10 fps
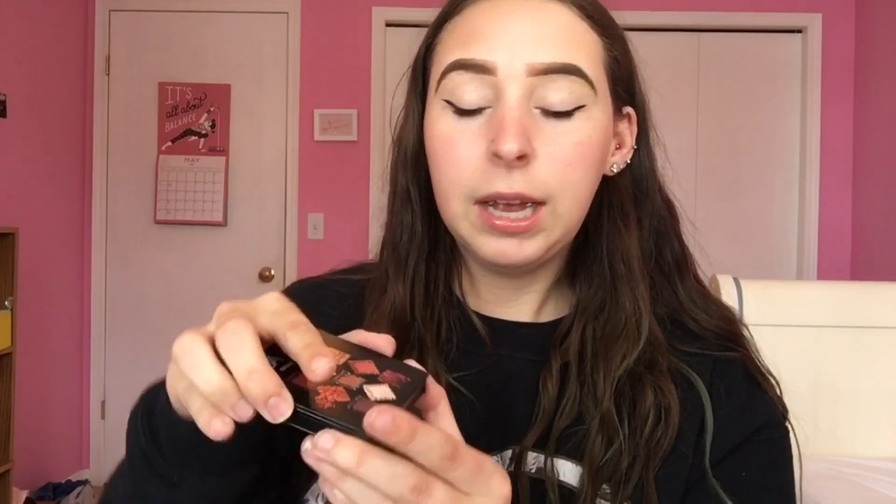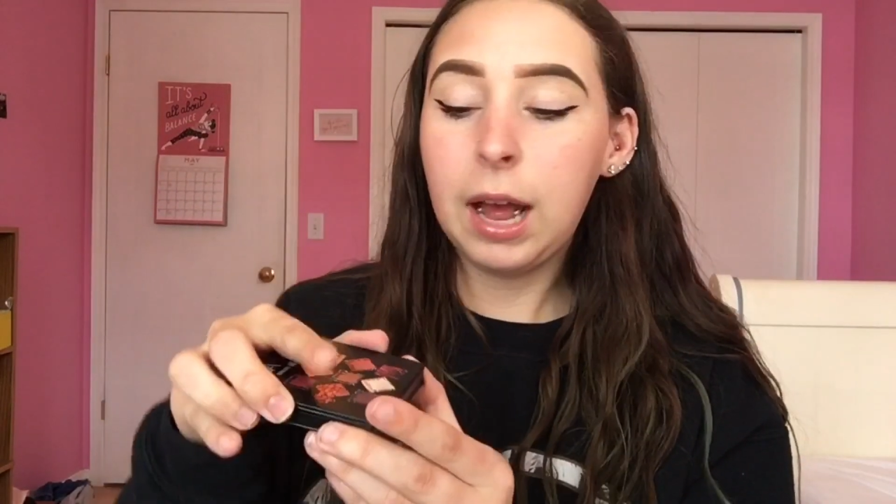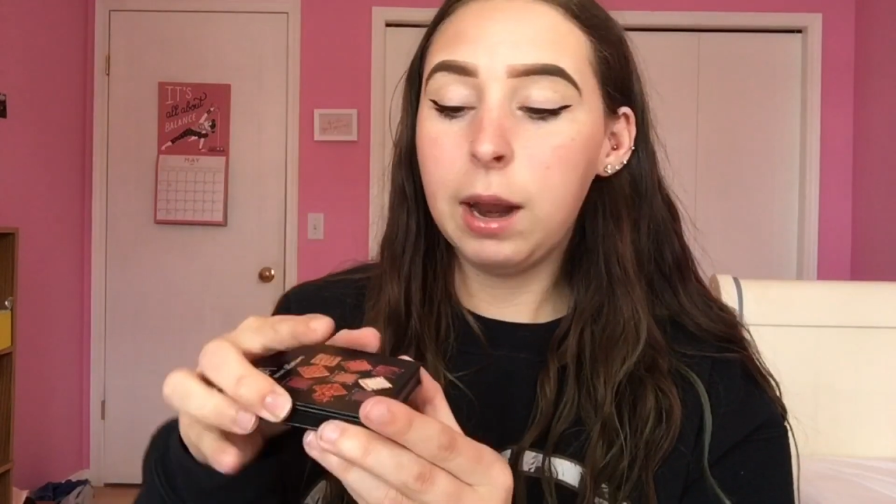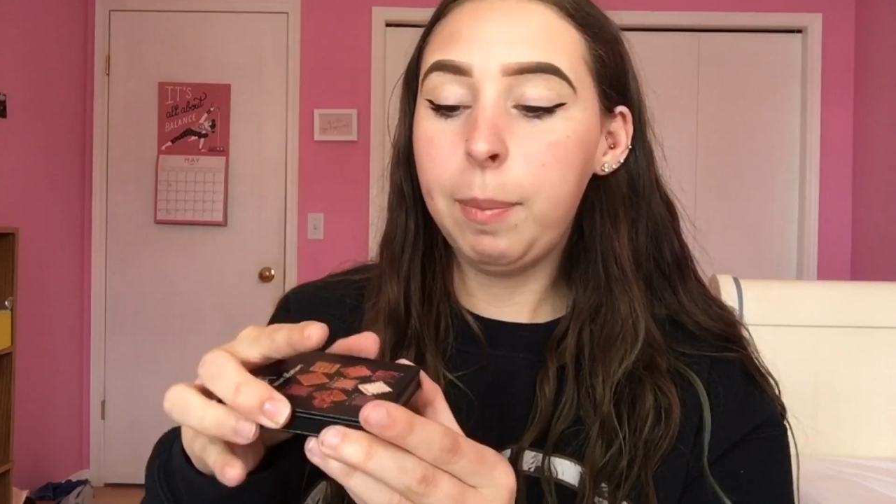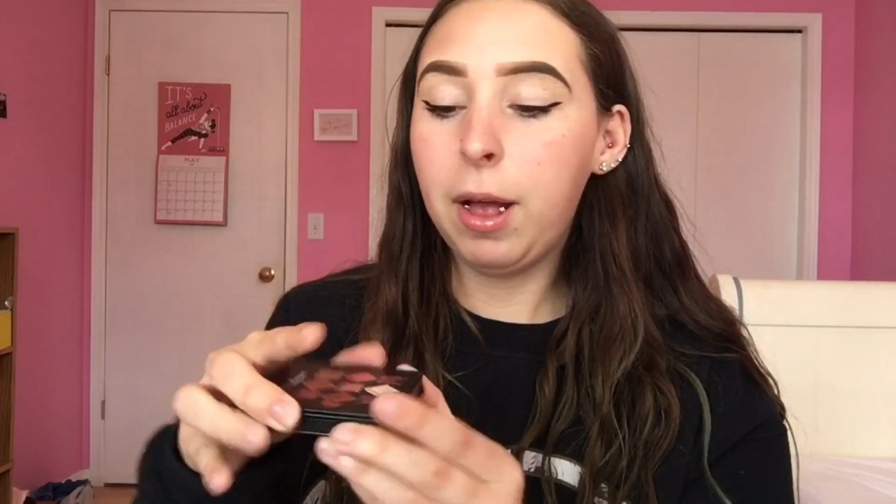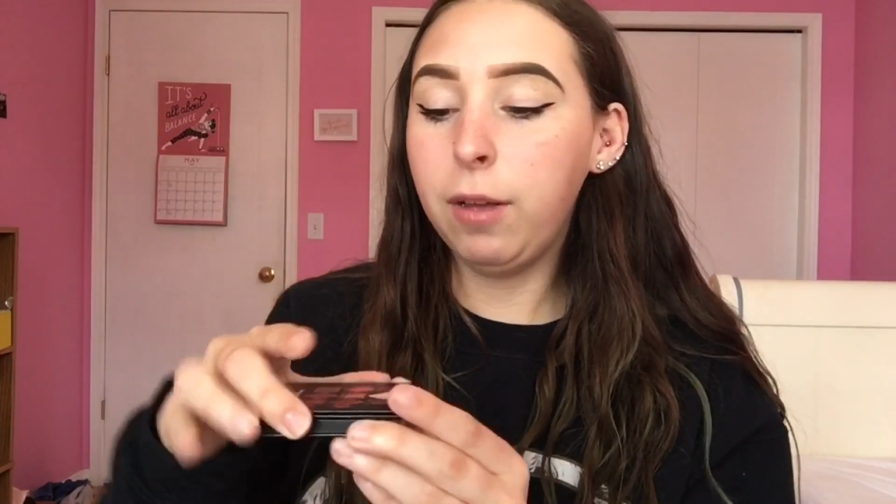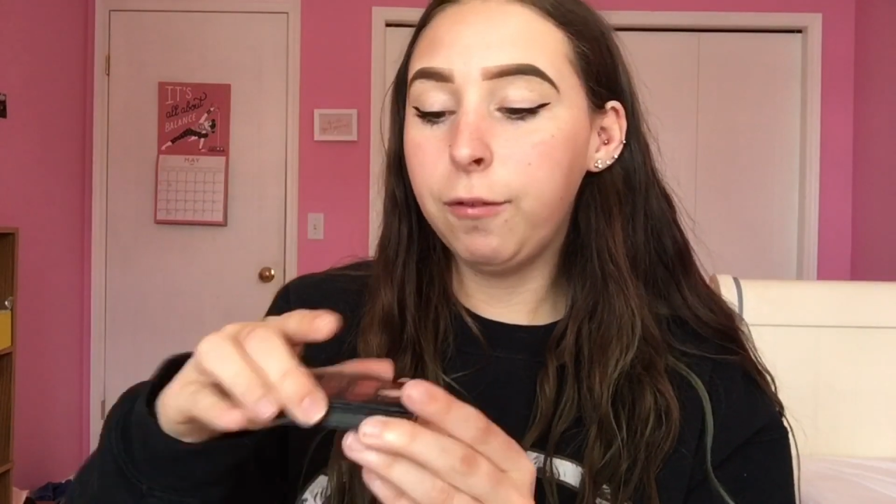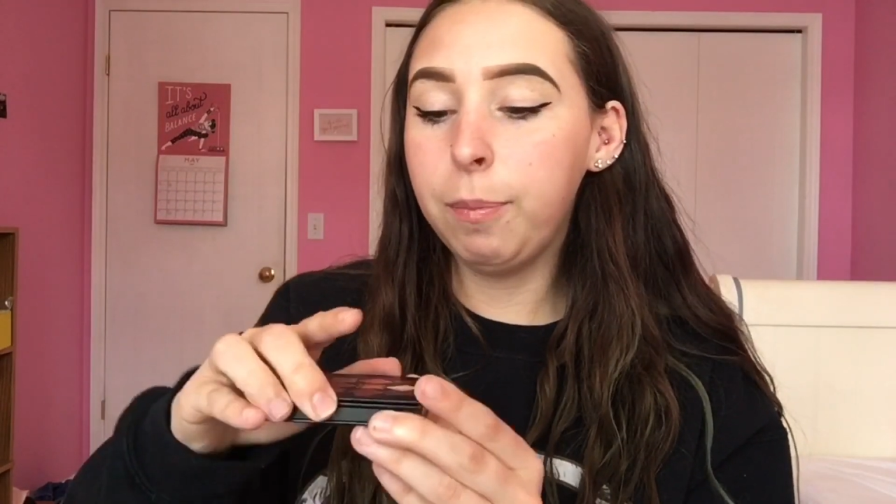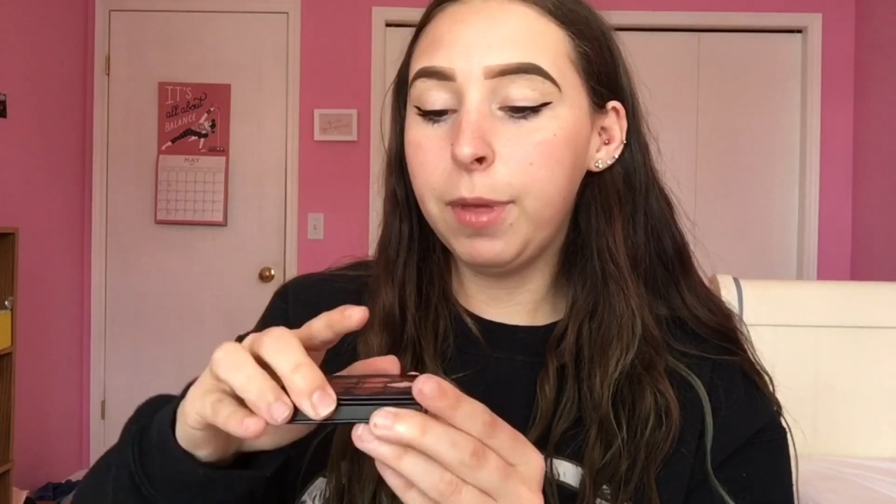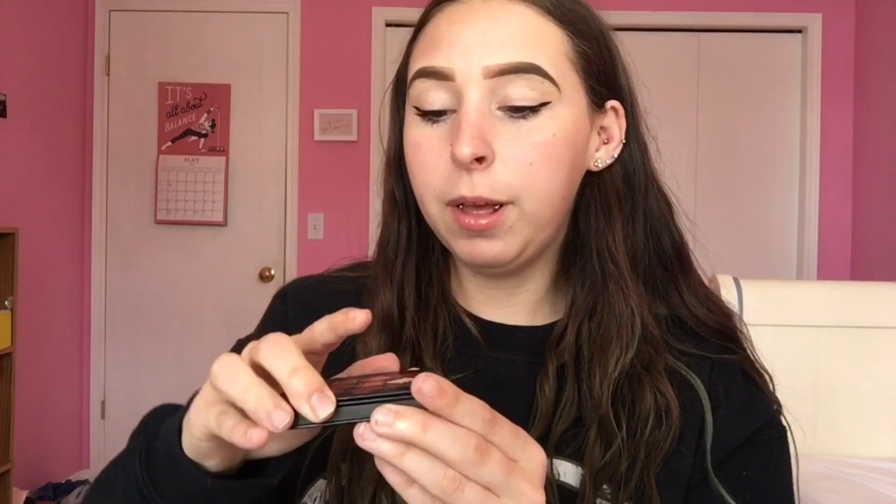kind of palette
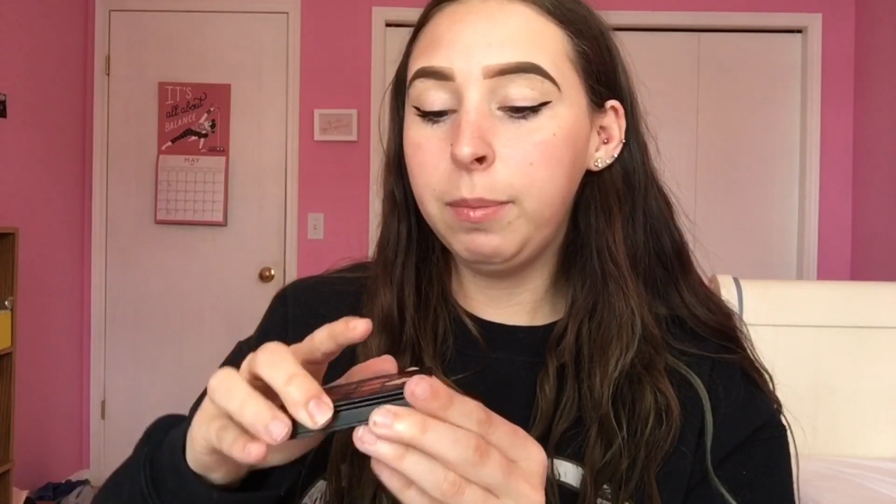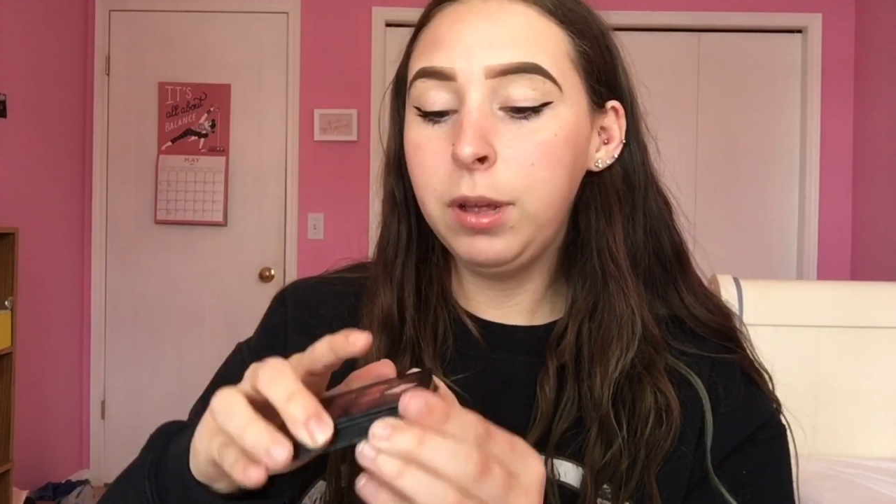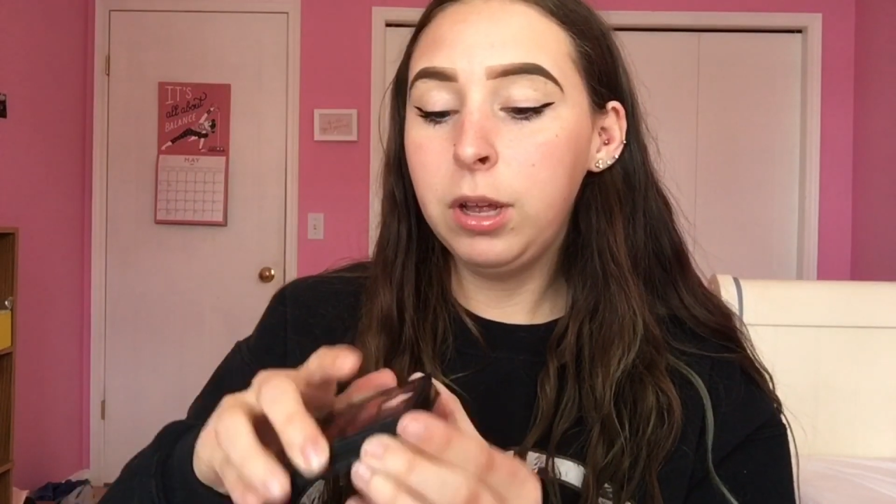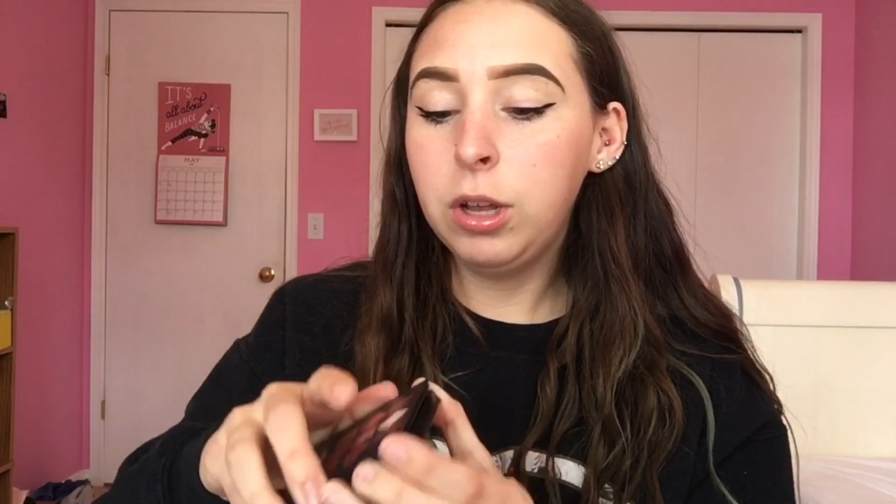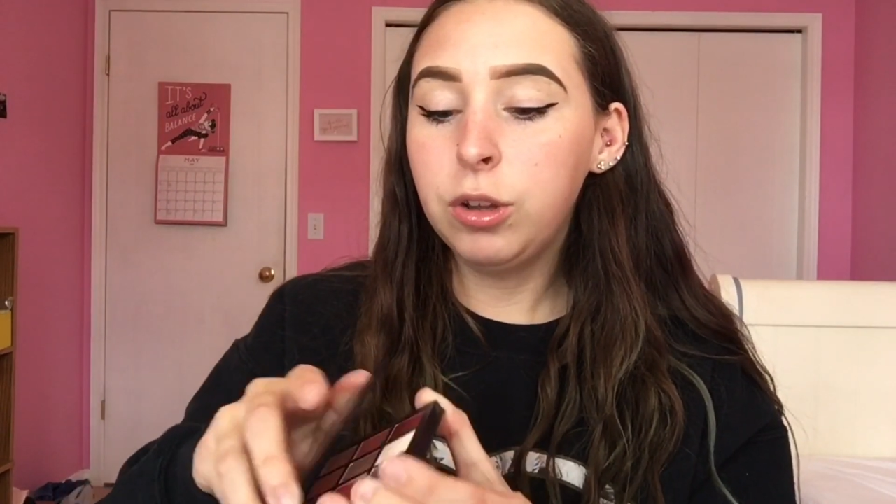from them.